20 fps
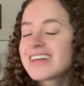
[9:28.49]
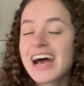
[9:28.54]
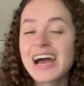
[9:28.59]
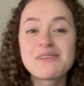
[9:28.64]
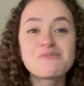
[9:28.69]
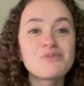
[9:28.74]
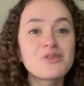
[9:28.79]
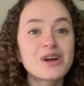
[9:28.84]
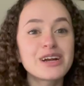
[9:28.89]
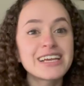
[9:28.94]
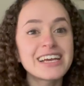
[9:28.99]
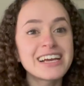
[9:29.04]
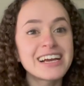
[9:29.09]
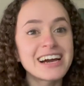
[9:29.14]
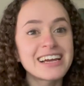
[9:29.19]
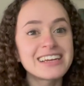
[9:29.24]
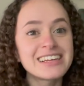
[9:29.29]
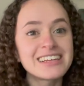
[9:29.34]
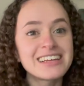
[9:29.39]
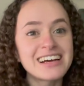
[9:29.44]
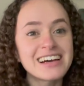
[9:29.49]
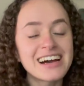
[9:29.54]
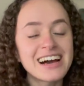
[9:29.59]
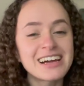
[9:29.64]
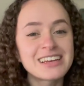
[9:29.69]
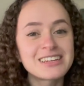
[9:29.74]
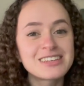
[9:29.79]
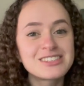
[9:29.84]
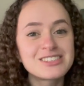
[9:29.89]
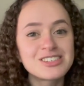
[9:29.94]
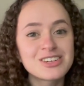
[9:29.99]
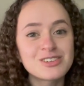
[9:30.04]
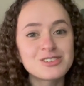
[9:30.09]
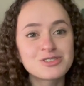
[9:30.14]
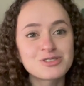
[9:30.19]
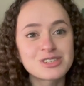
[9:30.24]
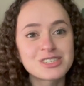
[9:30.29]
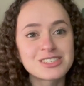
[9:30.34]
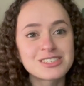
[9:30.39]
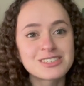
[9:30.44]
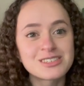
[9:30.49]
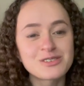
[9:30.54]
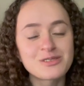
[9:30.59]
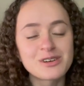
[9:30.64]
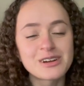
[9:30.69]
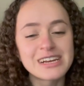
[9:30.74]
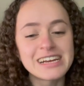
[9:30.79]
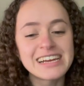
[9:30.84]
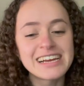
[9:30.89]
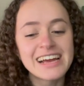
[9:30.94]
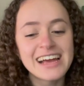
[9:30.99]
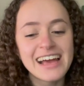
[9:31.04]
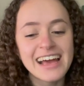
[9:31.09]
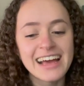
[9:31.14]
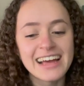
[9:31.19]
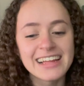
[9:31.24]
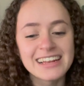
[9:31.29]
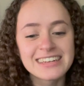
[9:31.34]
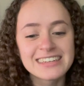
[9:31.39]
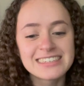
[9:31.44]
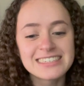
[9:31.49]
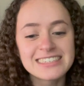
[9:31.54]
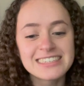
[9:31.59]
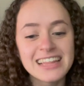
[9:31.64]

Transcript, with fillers: I'm working on a, on a children's story and